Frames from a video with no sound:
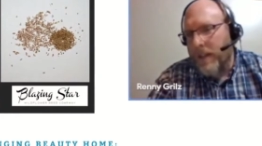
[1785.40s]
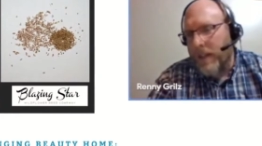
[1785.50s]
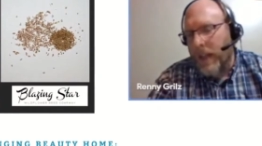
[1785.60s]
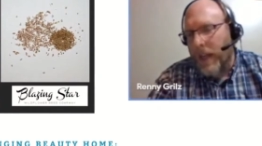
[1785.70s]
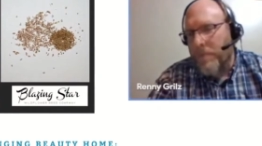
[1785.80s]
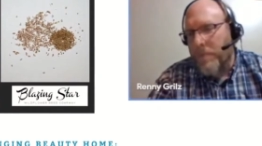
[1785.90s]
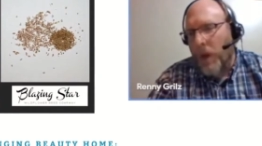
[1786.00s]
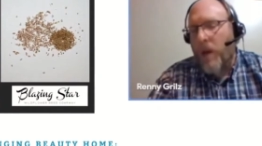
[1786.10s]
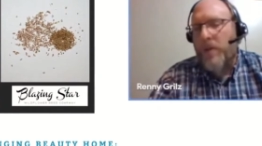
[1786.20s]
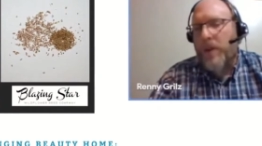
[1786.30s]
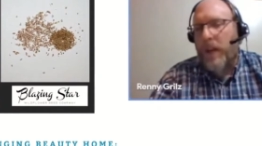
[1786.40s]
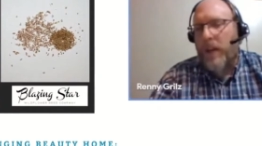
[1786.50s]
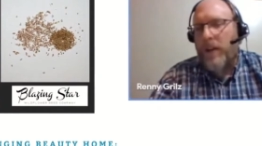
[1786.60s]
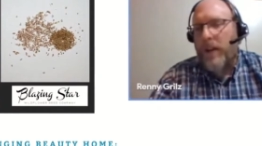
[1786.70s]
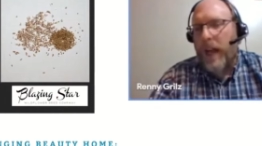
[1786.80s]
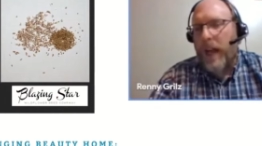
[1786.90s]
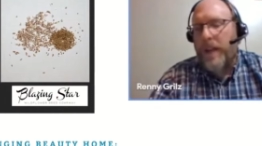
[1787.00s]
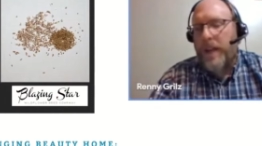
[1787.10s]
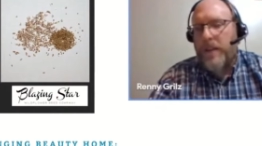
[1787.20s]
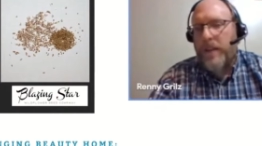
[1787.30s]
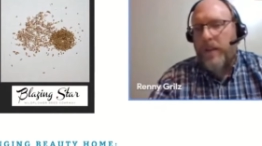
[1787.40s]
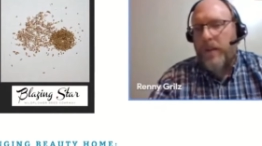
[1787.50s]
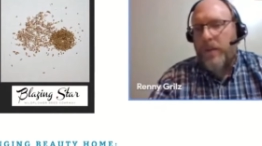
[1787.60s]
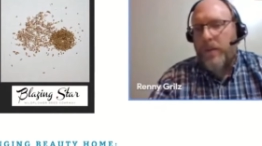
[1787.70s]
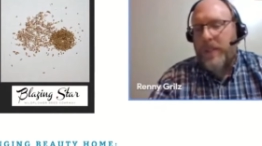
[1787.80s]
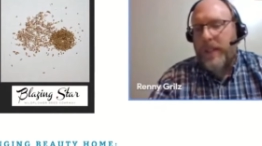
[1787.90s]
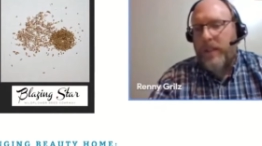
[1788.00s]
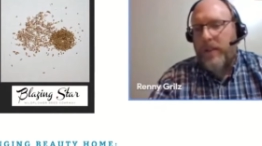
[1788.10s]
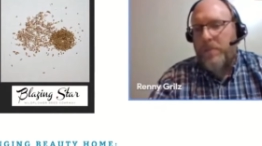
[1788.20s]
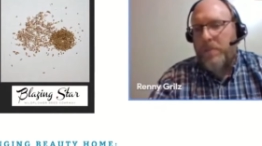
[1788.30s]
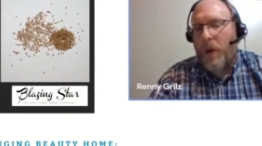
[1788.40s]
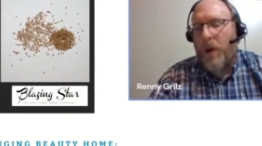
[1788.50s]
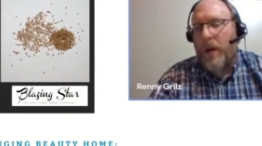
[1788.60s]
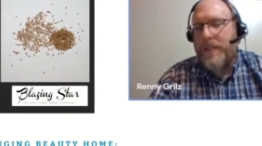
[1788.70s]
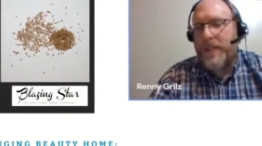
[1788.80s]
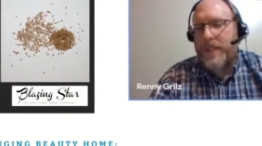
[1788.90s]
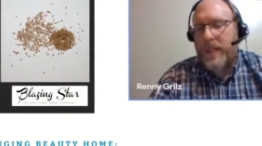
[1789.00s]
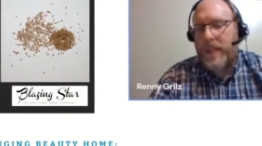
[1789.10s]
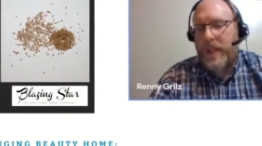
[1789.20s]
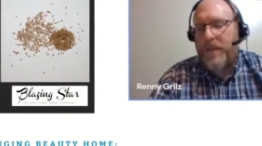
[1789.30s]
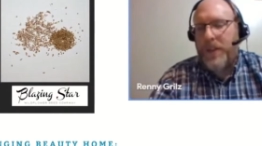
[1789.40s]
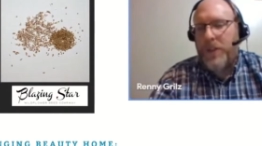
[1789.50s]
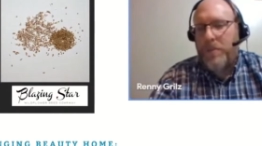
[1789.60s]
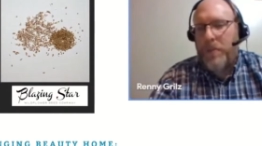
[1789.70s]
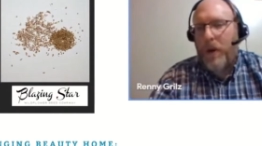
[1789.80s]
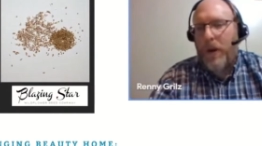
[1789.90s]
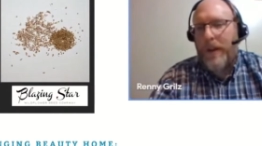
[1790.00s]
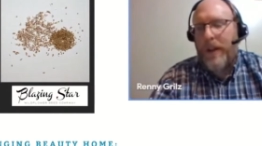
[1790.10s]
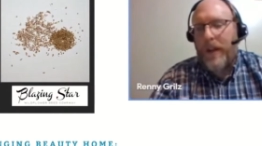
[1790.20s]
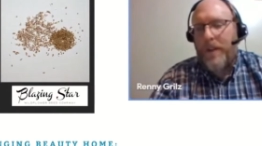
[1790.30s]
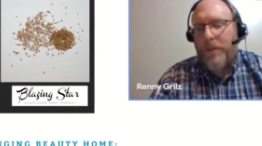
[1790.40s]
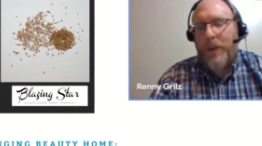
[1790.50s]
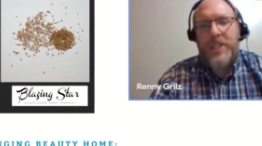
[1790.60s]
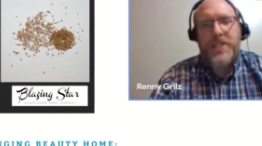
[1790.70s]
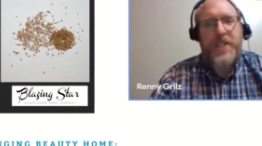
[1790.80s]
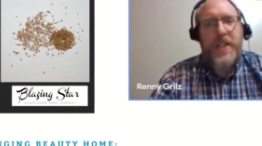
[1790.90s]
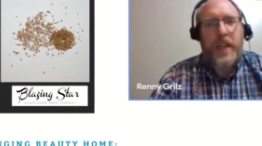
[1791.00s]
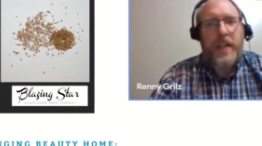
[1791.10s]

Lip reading: light brown color. And then those little pods is the individual pod for each seed,